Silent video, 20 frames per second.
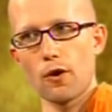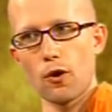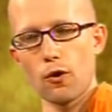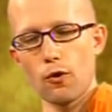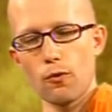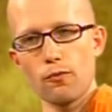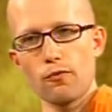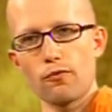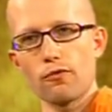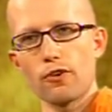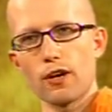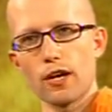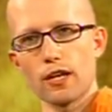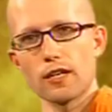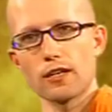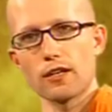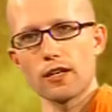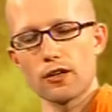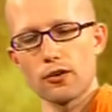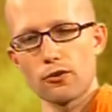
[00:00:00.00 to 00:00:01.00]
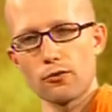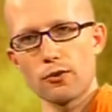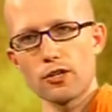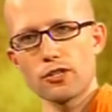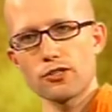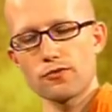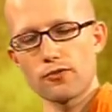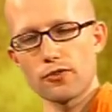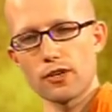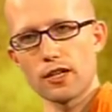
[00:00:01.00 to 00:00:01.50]
hope for anything or
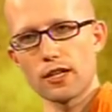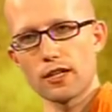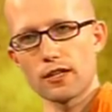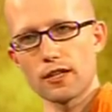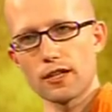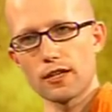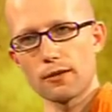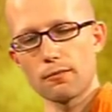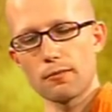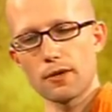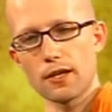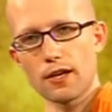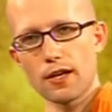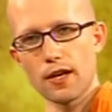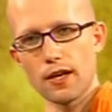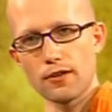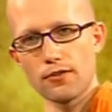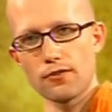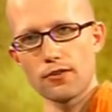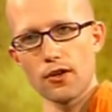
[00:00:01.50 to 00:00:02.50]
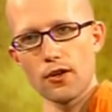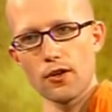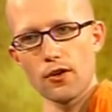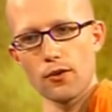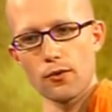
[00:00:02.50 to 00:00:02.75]
wish for anything, because